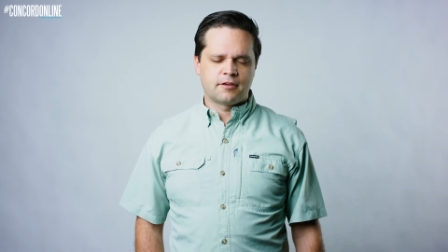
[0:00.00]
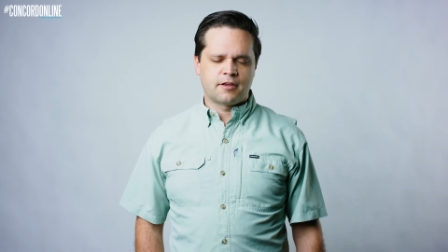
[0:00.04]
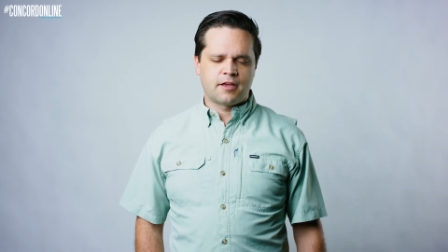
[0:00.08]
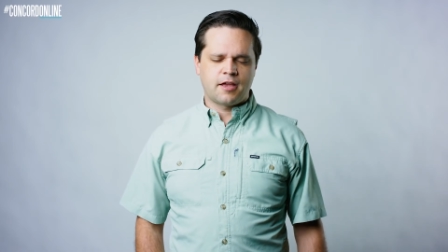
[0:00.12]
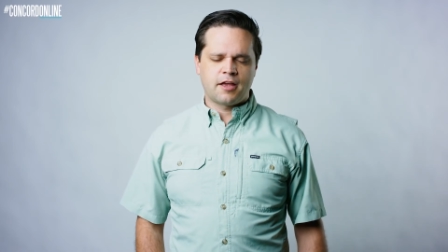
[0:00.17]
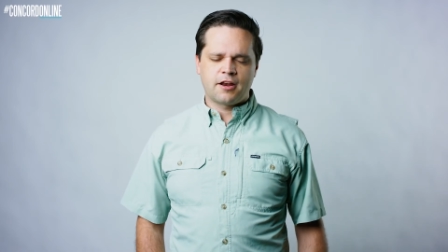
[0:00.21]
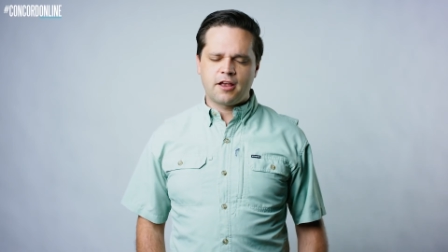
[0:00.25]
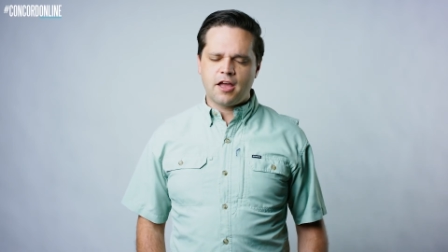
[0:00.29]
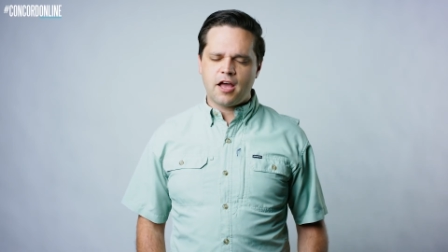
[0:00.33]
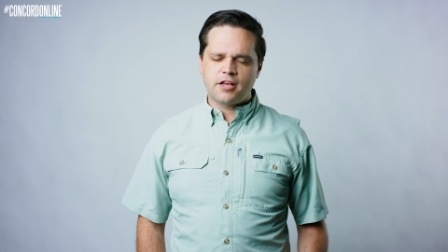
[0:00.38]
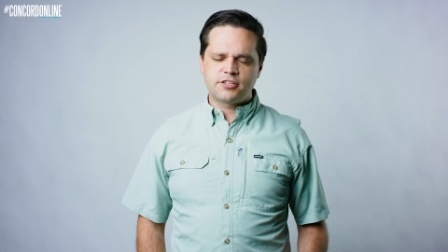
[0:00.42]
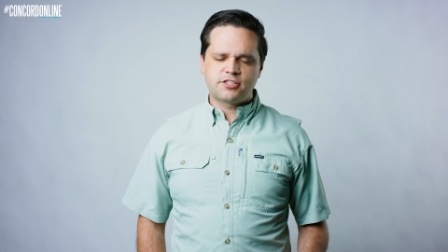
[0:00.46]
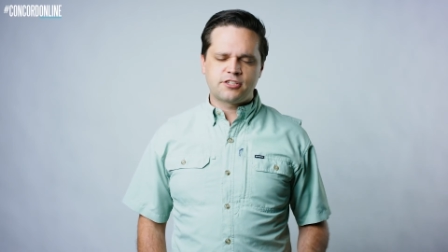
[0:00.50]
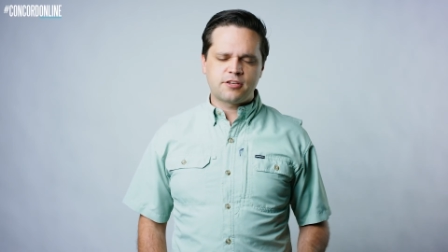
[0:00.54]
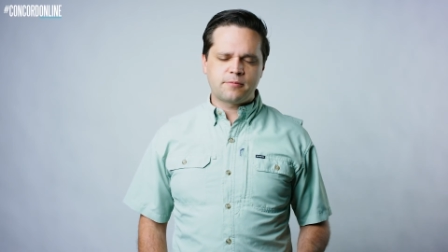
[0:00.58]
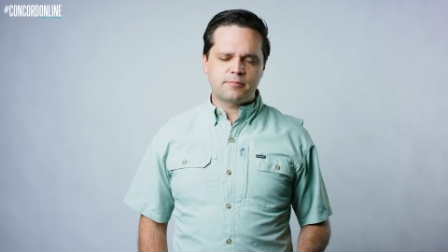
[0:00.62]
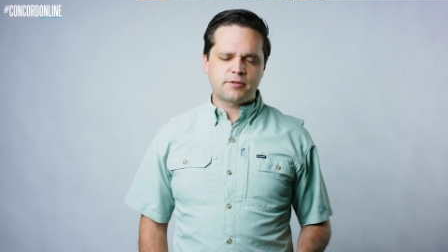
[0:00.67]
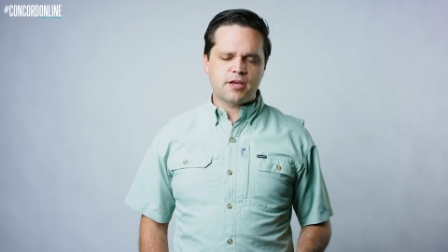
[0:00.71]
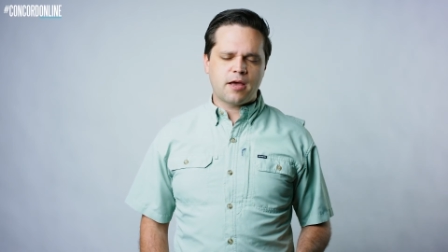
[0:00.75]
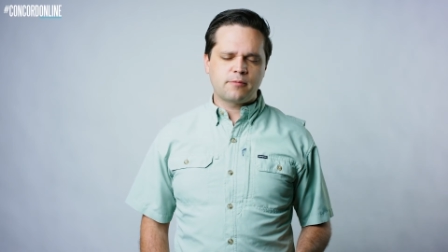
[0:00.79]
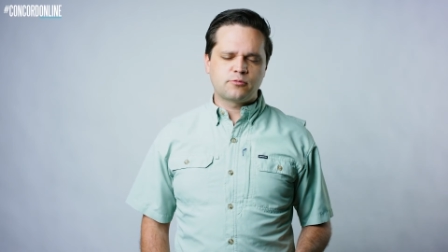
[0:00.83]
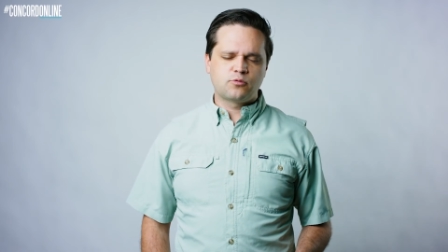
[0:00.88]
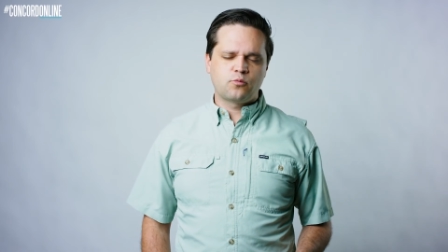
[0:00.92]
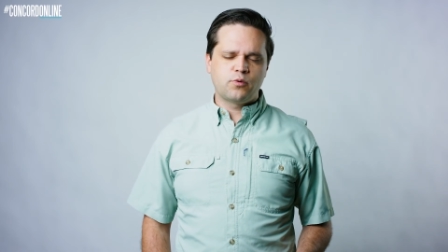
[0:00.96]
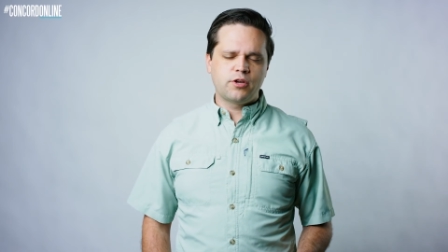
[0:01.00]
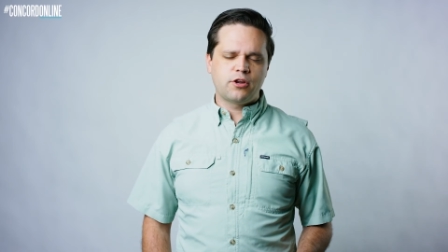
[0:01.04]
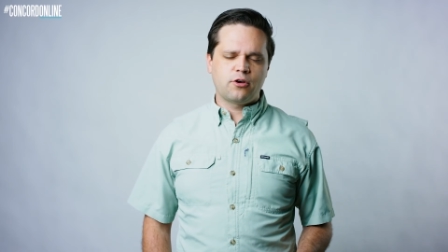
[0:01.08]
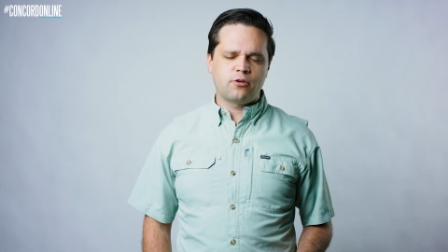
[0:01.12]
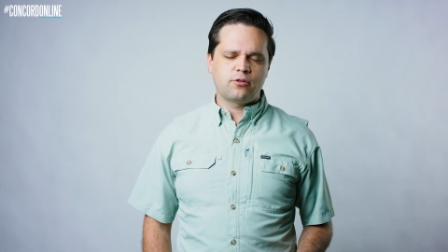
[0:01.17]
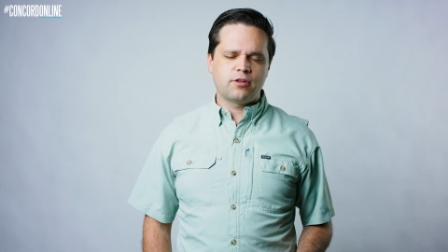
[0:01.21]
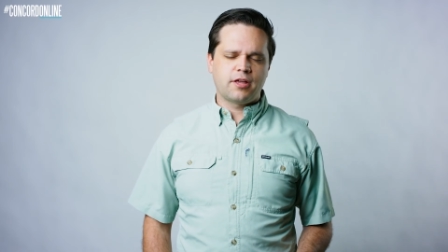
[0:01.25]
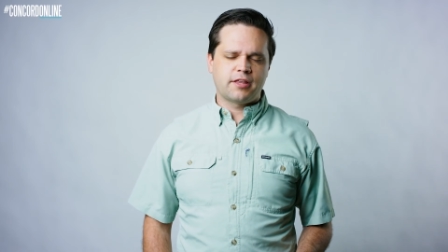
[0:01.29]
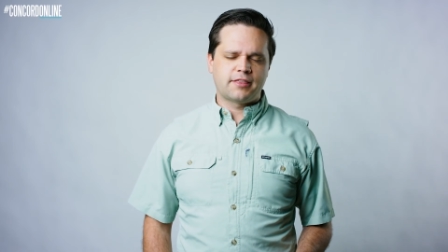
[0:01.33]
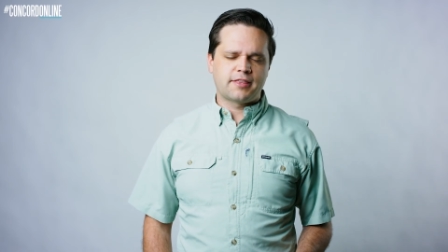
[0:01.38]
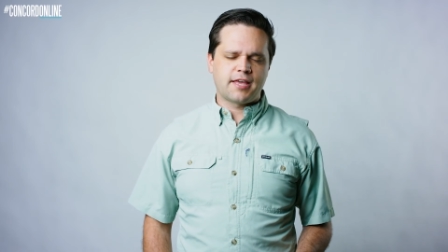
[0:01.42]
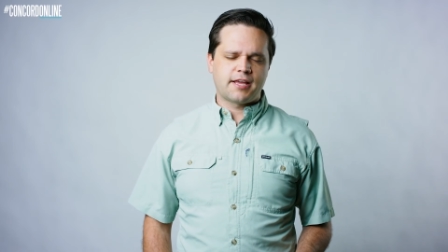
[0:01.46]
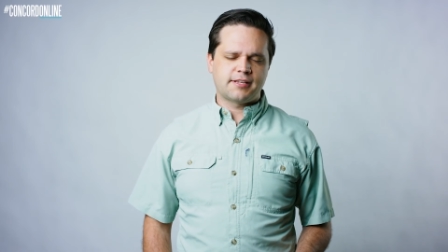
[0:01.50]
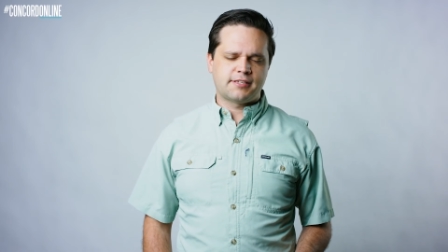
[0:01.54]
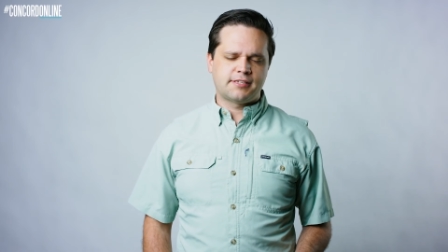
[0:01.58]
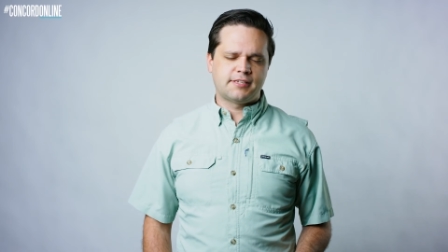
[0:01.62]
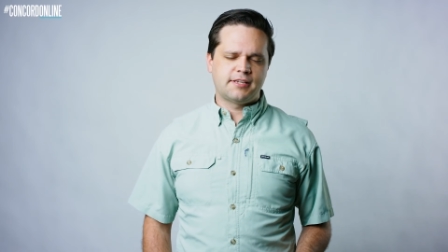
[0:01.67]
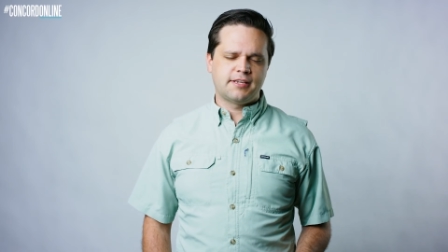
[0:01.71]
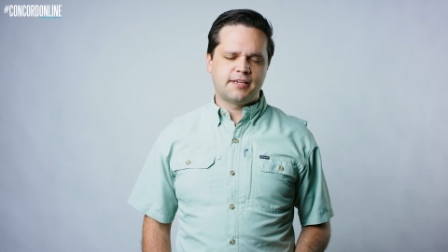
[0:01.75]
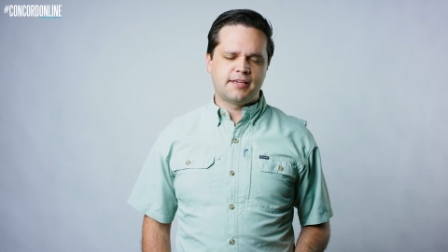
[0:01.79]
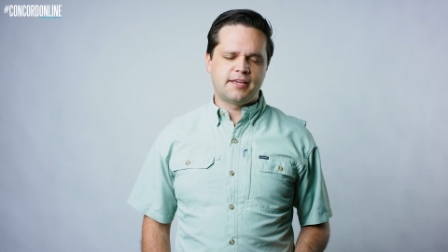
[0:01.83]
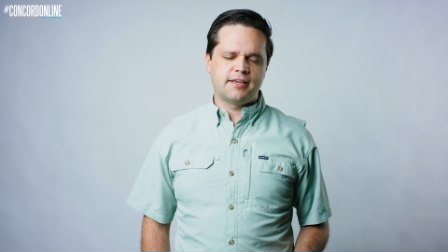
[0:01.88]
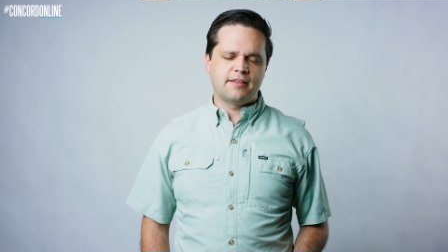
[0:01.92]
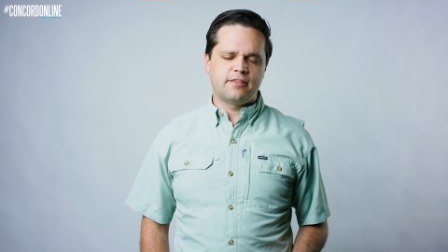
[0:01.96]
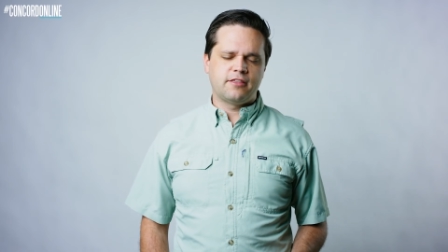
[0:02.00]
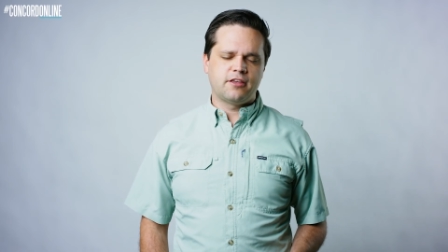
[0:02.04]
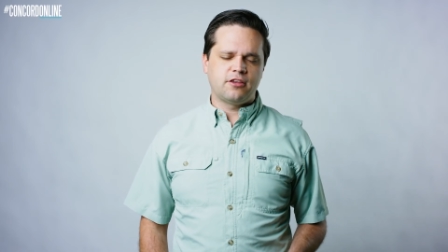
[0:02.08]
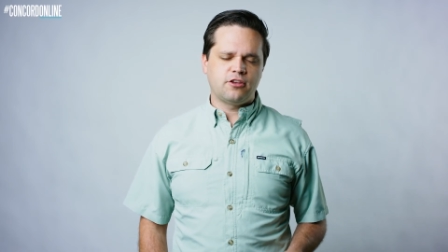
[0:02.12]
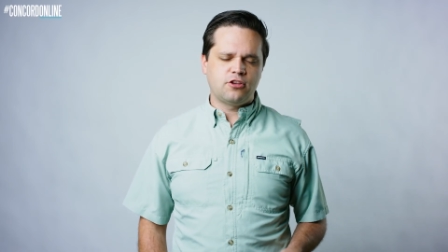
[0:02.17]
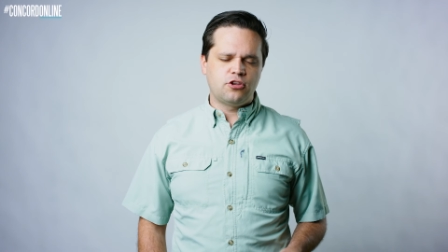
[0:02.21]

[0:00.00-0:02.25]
And God, sometimes we don't let that sink in that